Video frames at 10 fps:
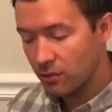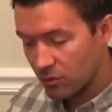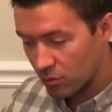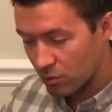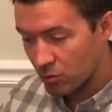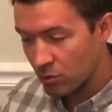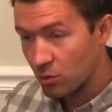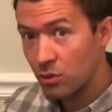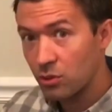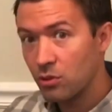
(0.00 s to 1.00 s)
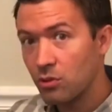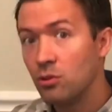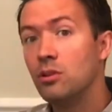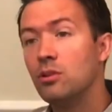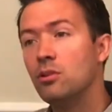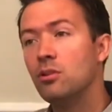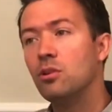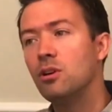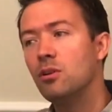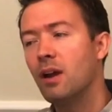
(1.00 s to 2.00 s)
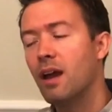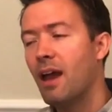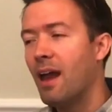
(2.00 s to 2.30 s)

do,